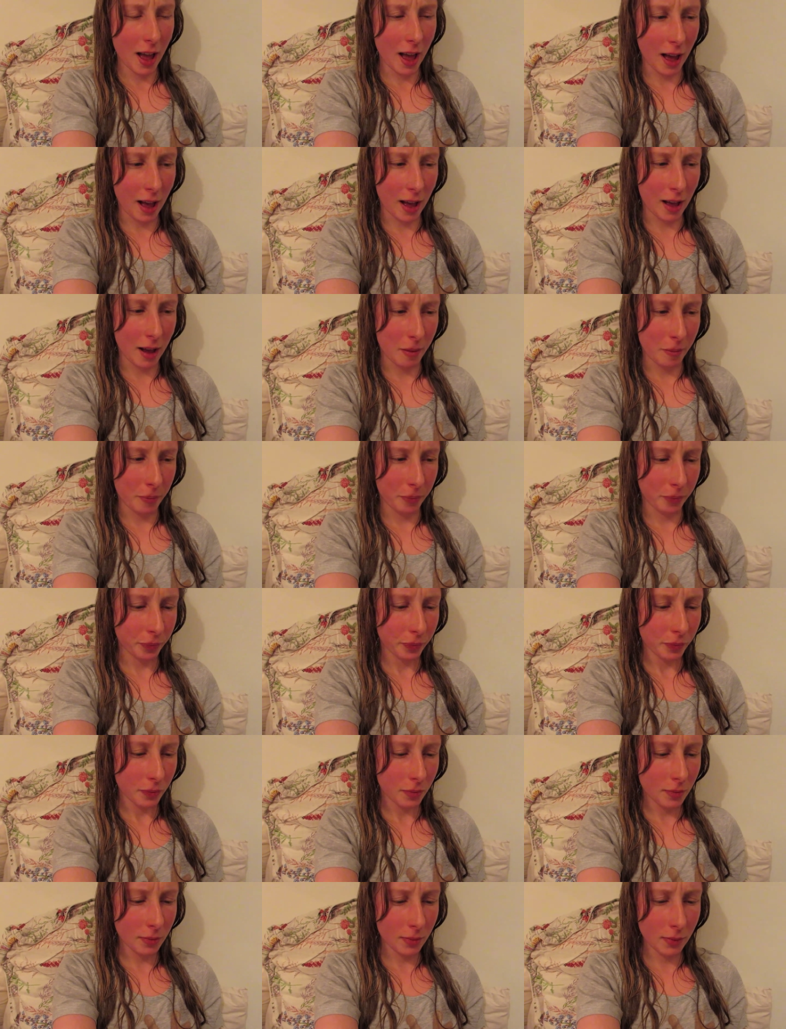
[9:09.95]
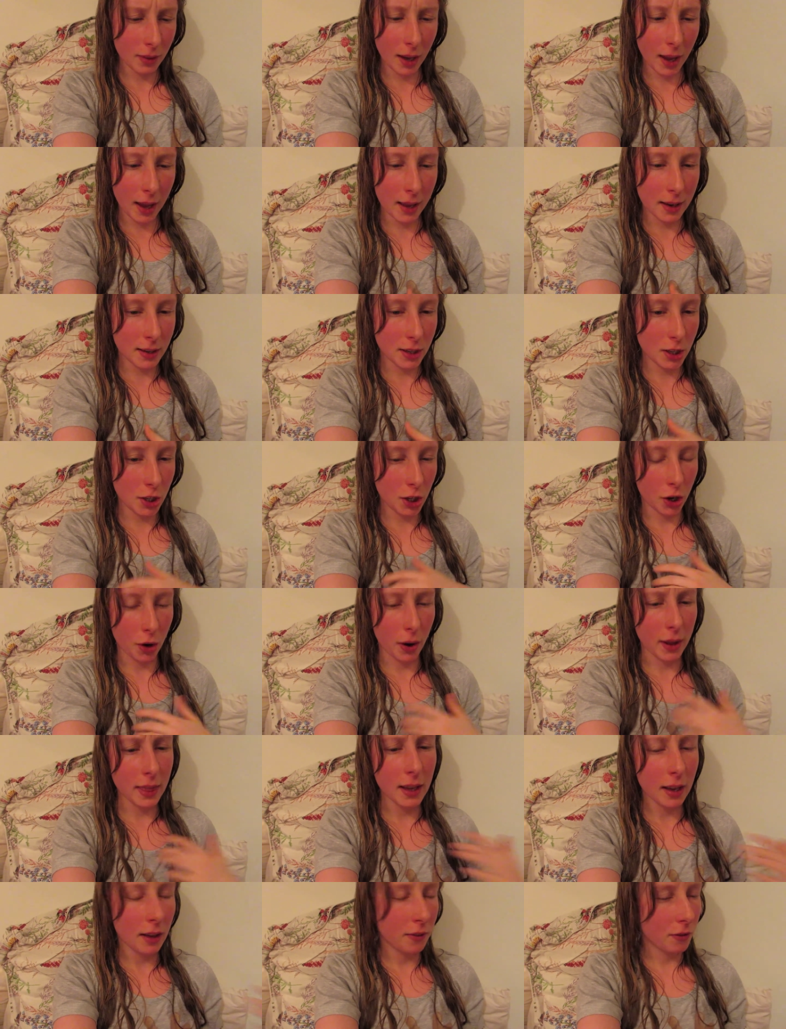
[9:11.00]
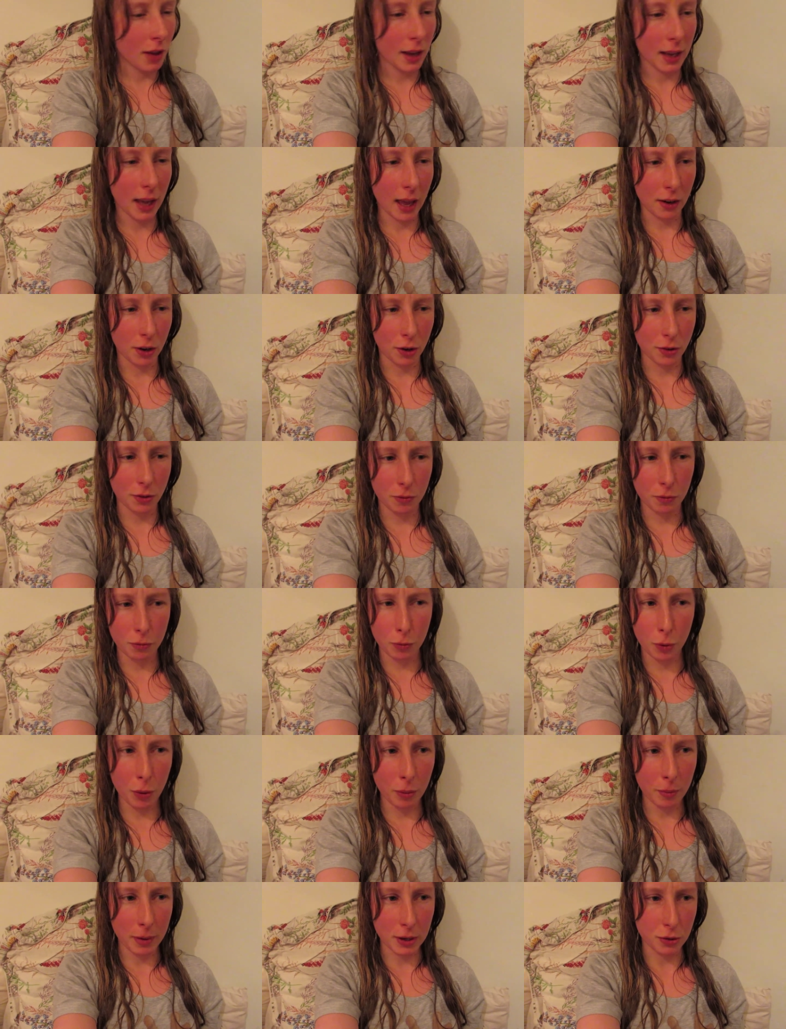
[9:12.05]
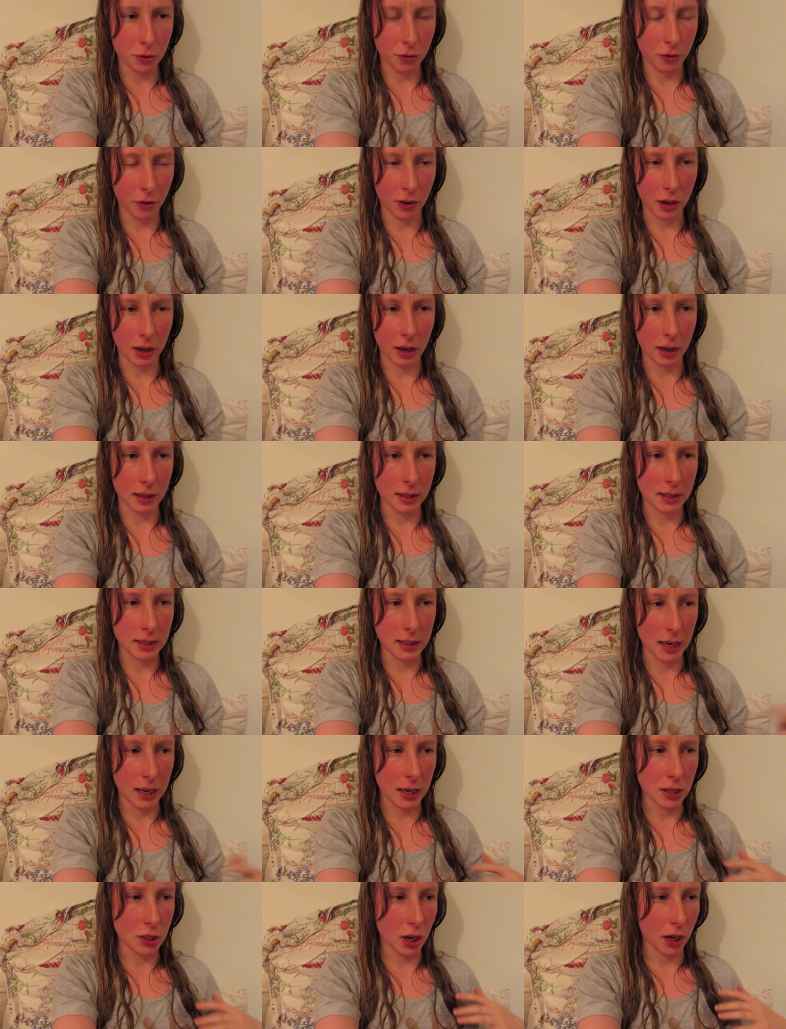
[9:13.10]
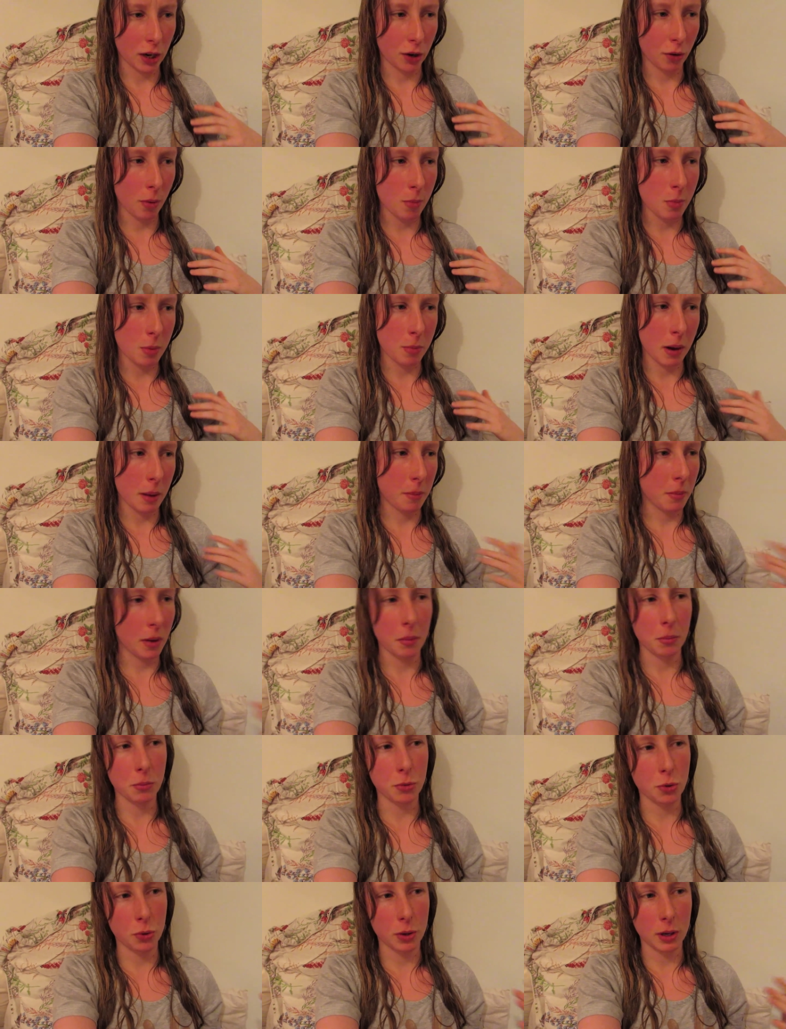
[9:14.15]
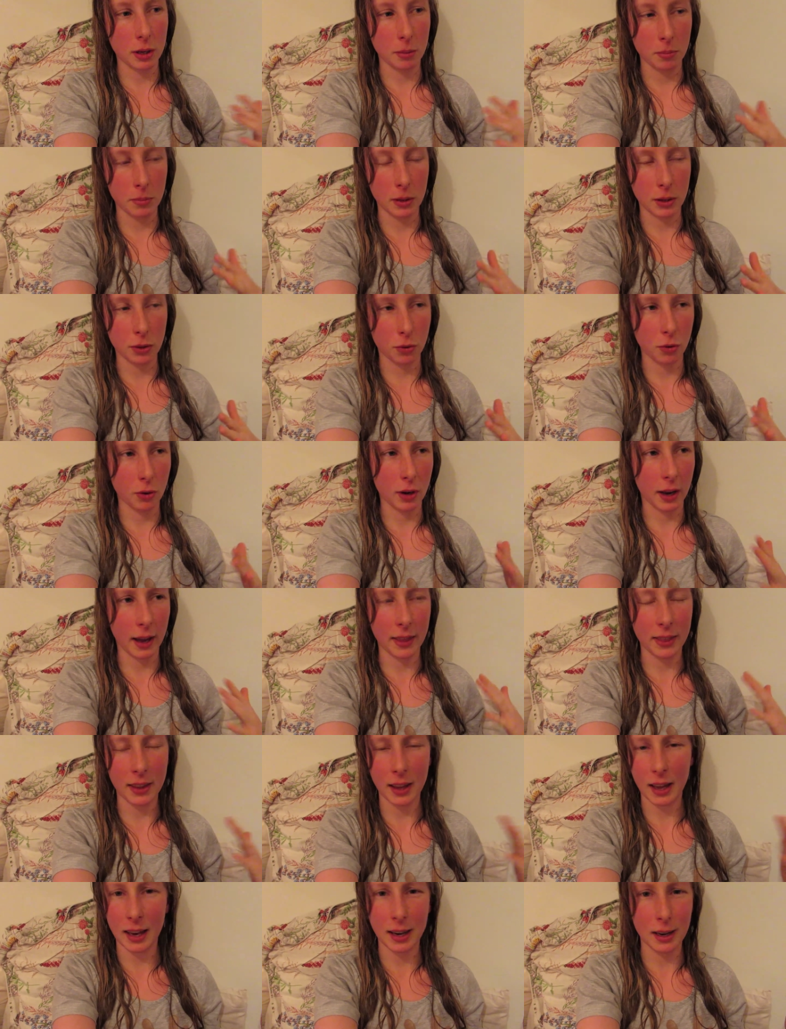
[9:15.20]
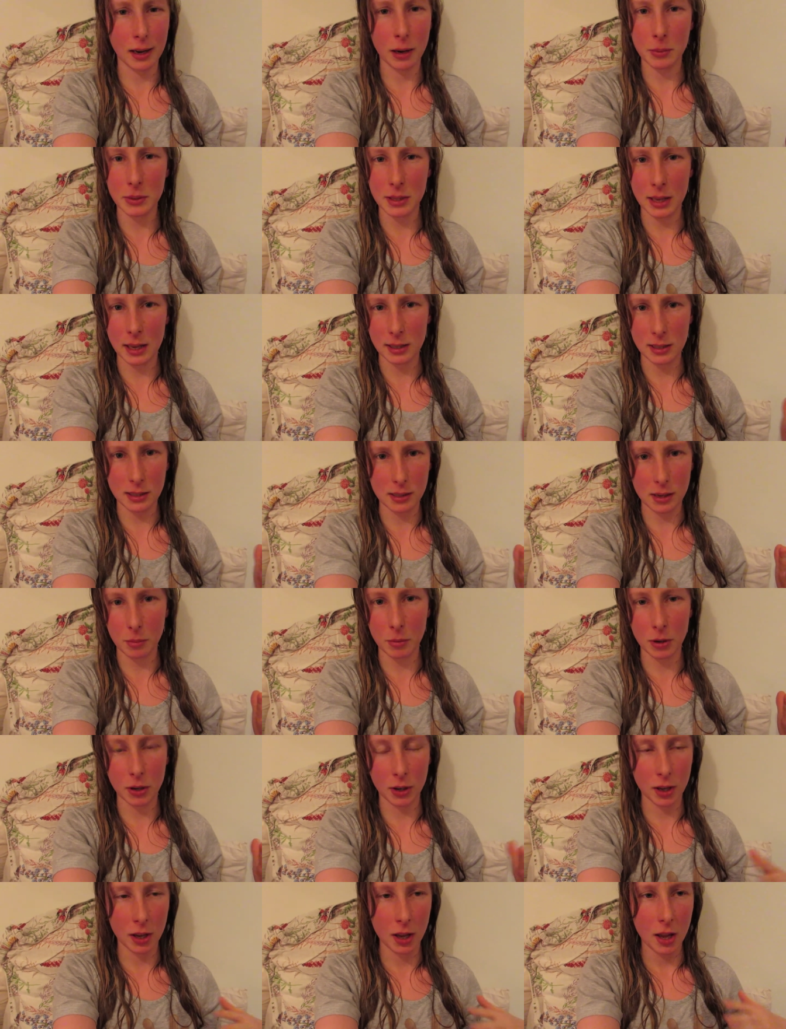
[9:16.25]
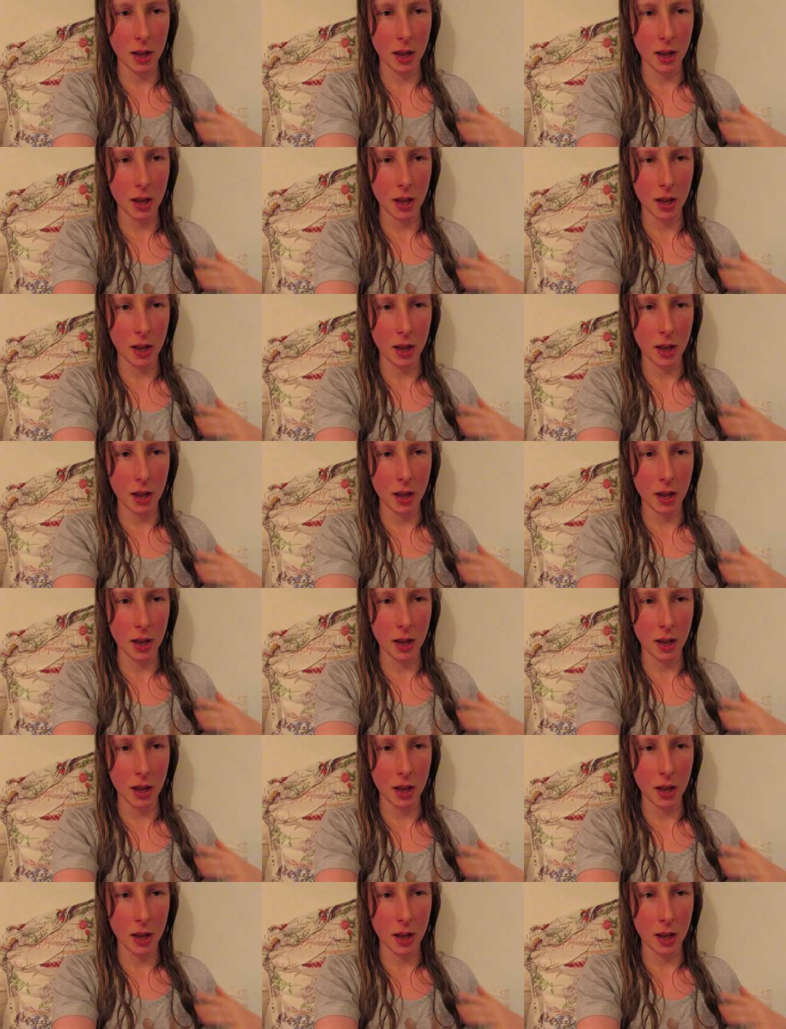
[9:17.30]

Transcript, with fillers: Um, and you know i think again going back to a very early stage i can remember my mum talking me through like i think i had an upset stomach